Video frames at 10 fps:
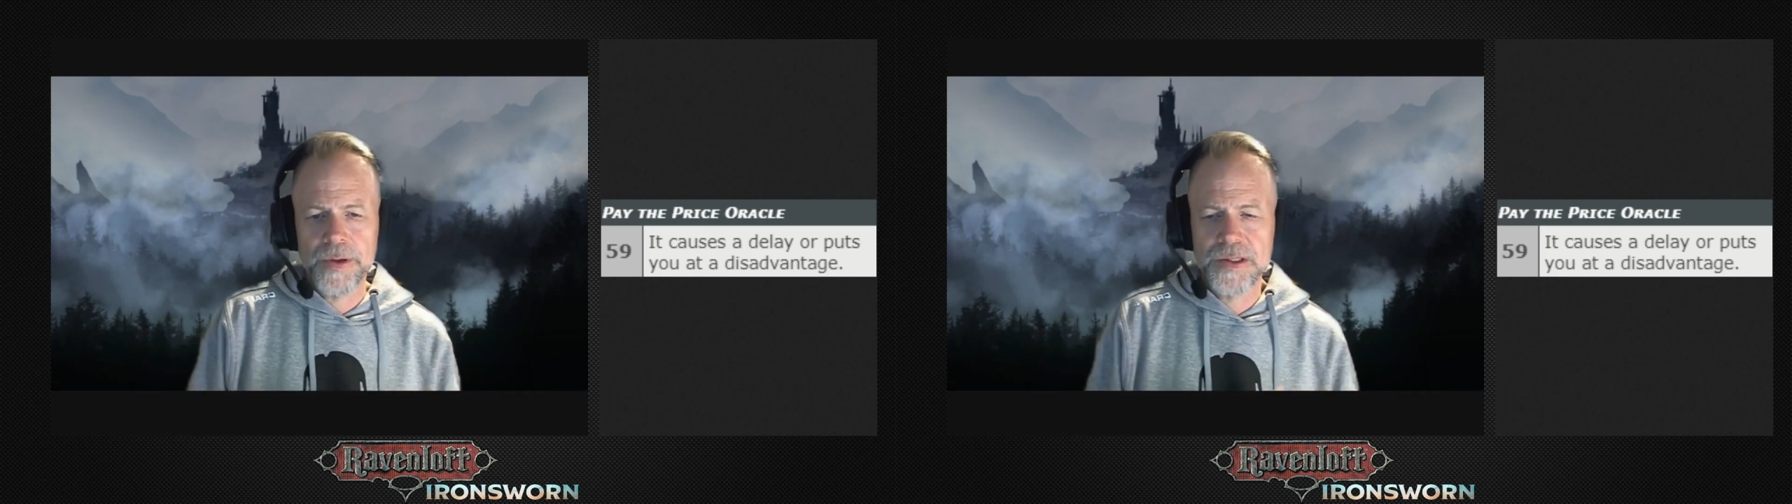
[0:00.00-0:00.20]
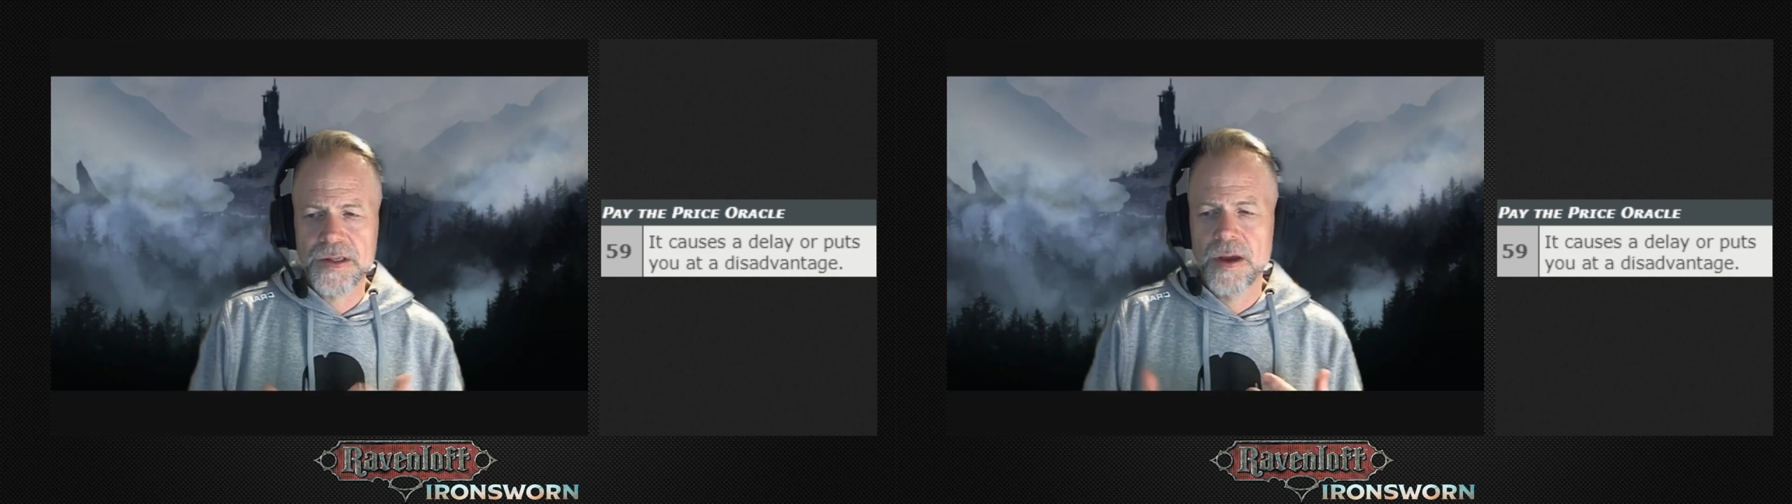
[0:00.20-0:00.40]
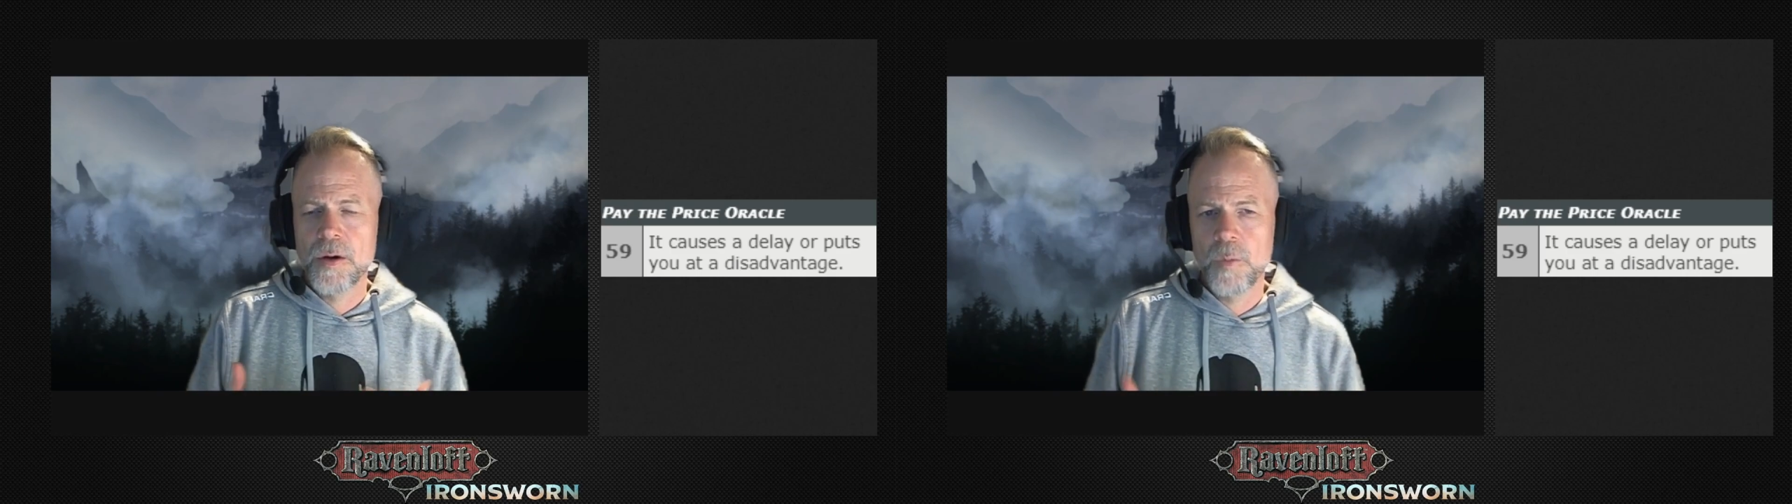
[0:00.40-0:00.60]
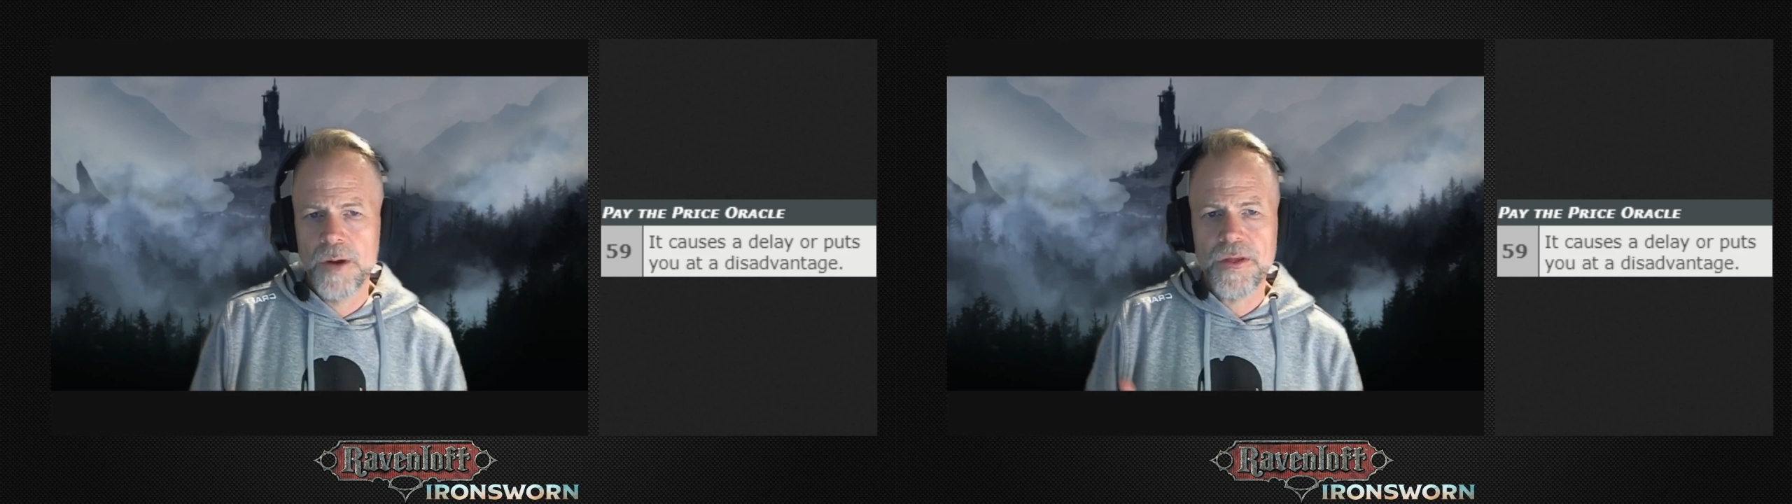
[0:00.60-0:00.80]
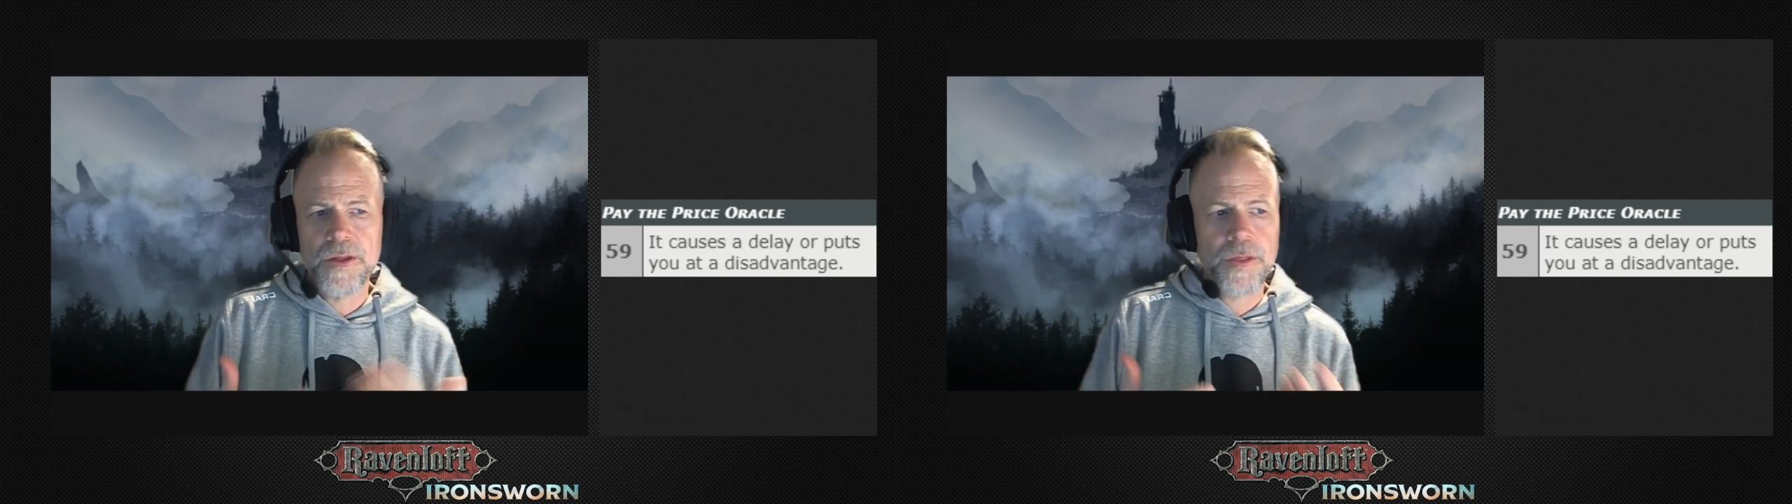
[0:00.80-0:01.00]
ones,
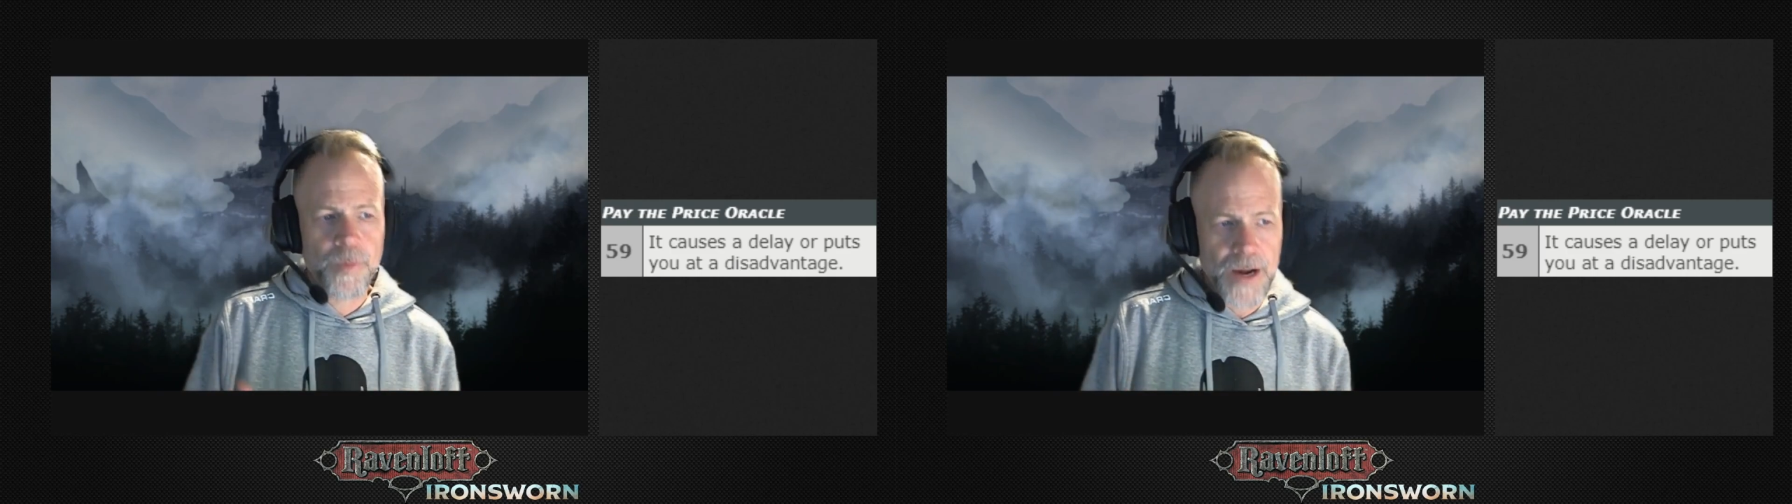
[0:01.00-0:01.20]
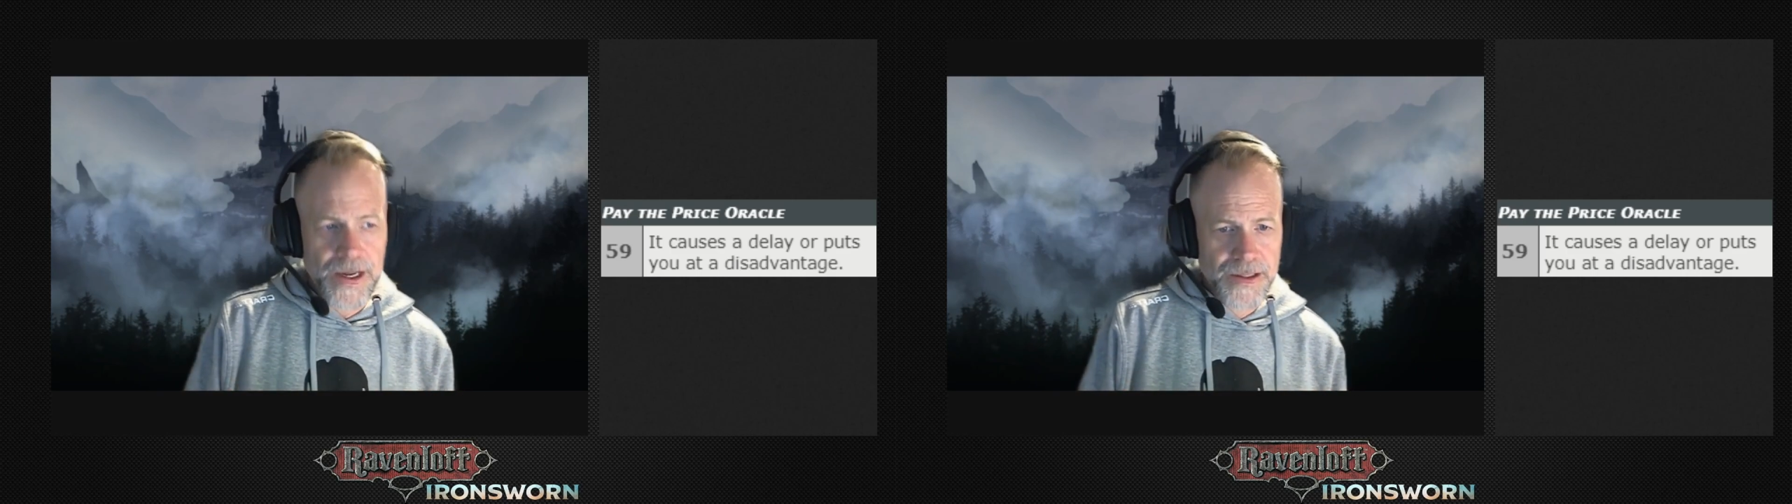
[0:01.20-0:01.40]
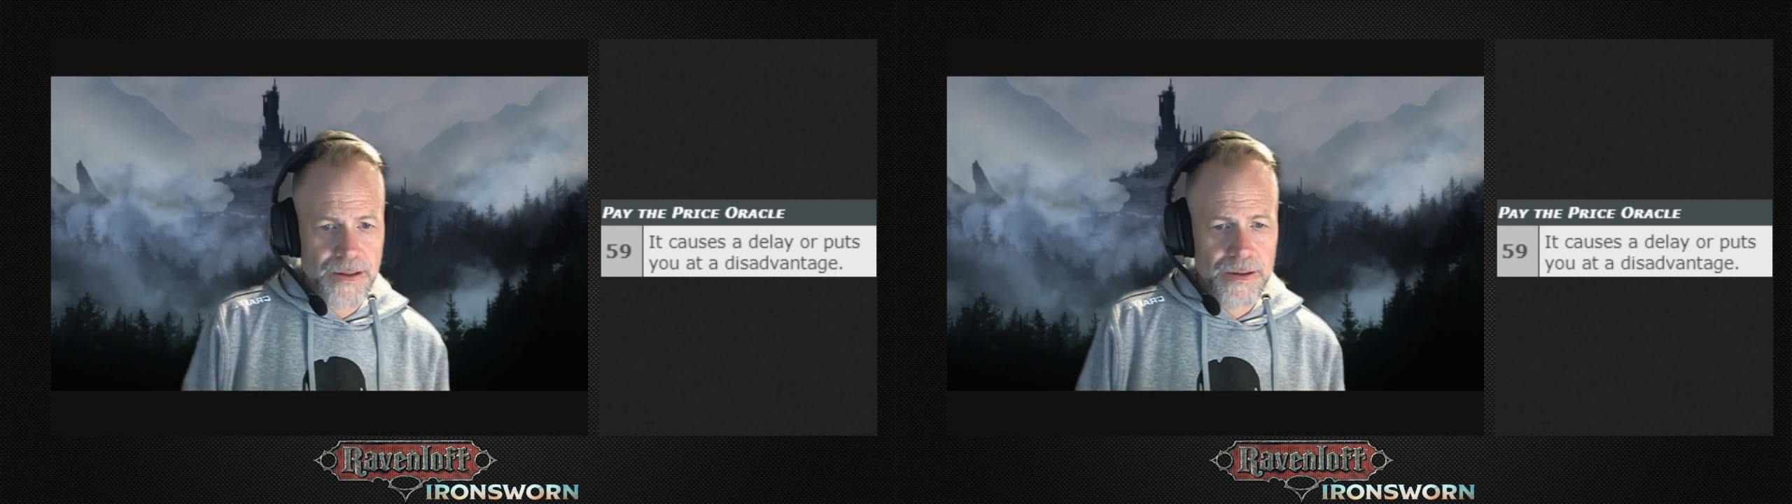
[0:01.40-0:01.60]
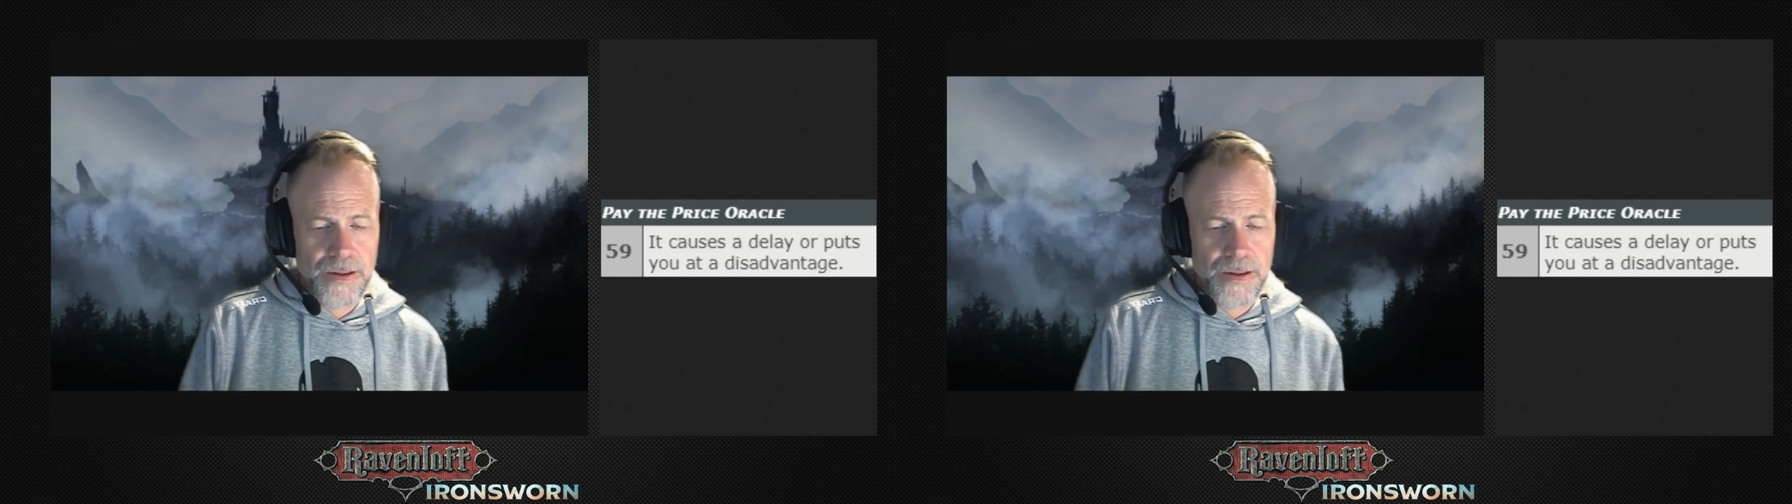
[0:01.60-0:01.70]
with a threat.